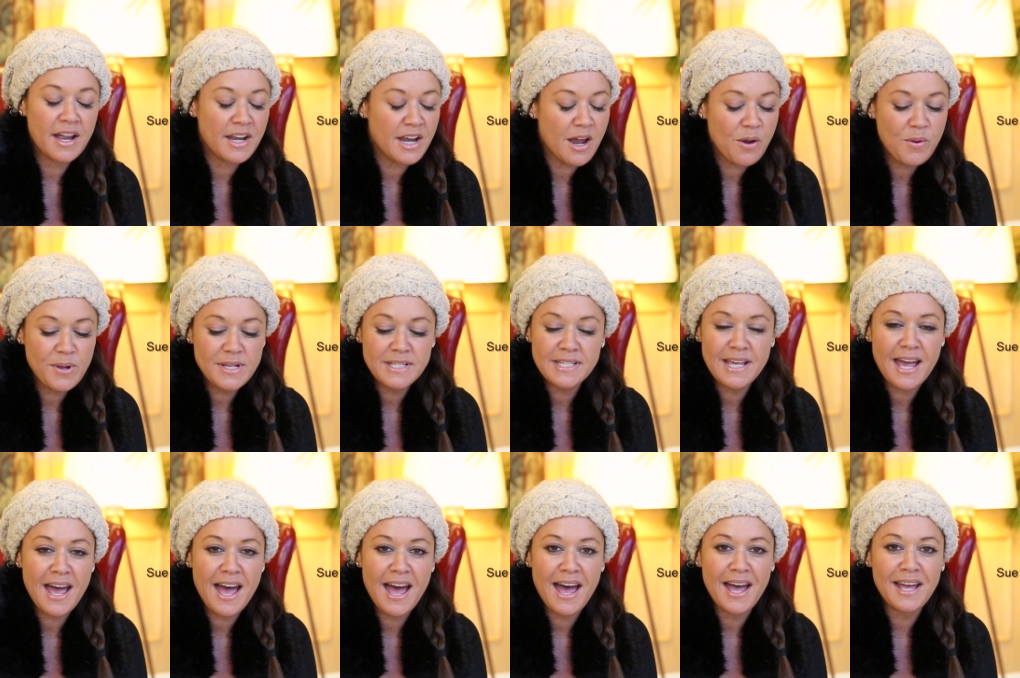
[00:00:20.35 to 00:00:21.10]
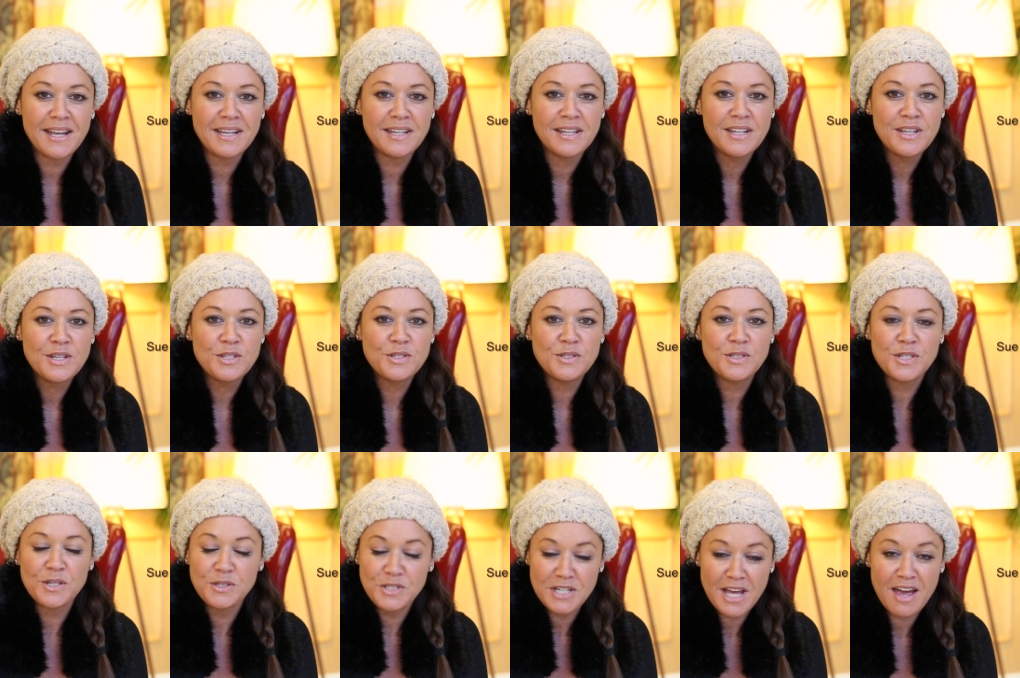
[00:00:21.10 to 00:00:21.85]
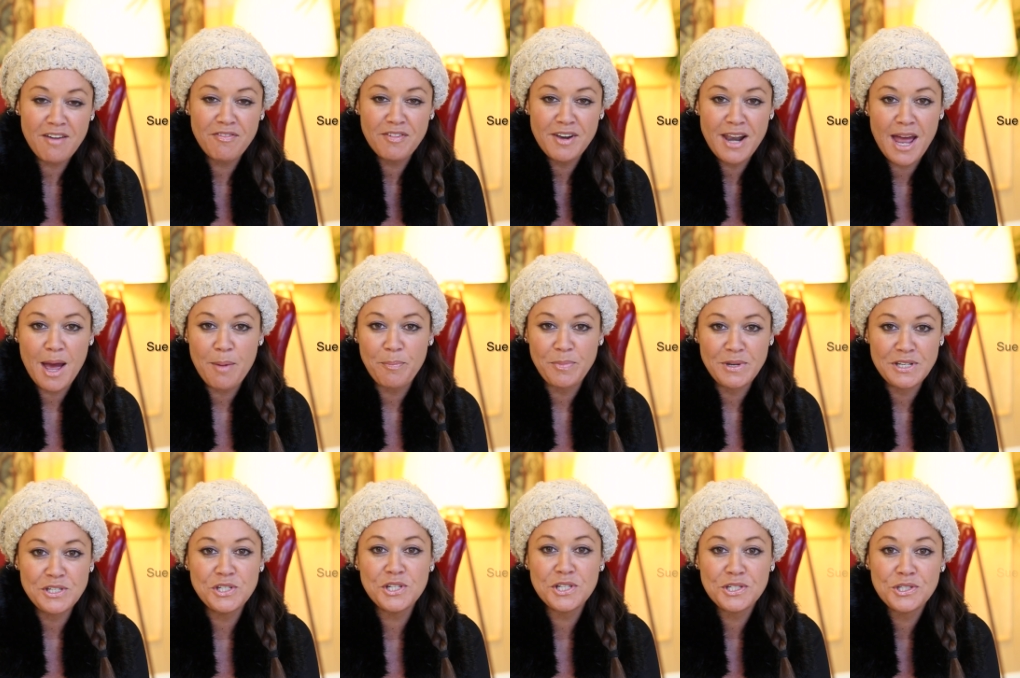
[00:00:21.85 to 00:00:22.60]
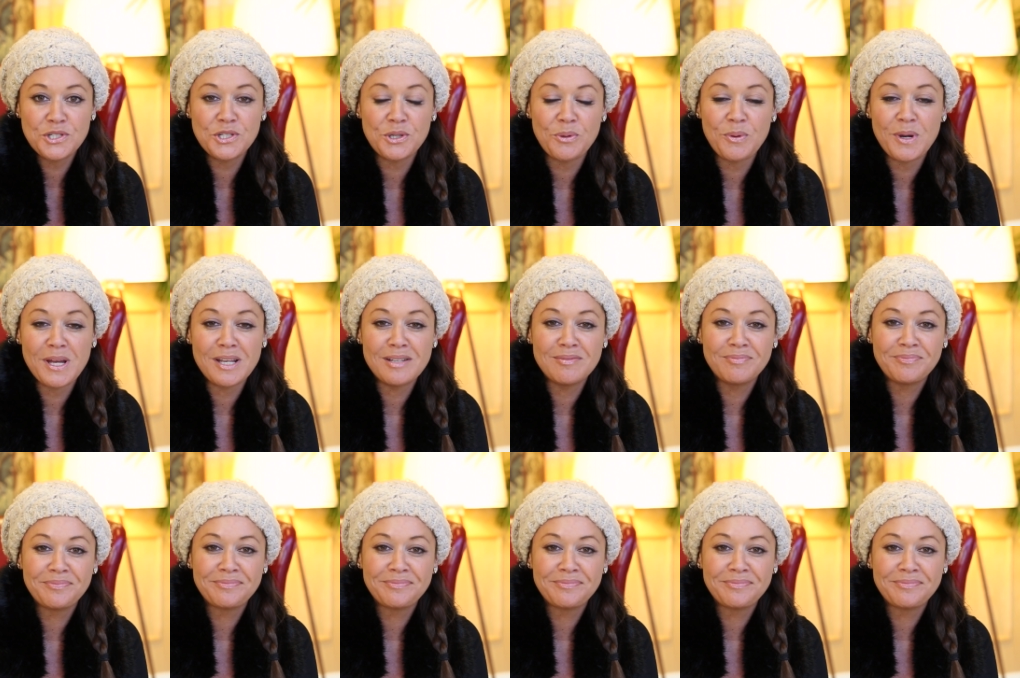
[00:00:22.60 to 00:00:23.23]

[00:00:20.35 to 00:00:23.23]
I know it's hard, so toughen up and just do it.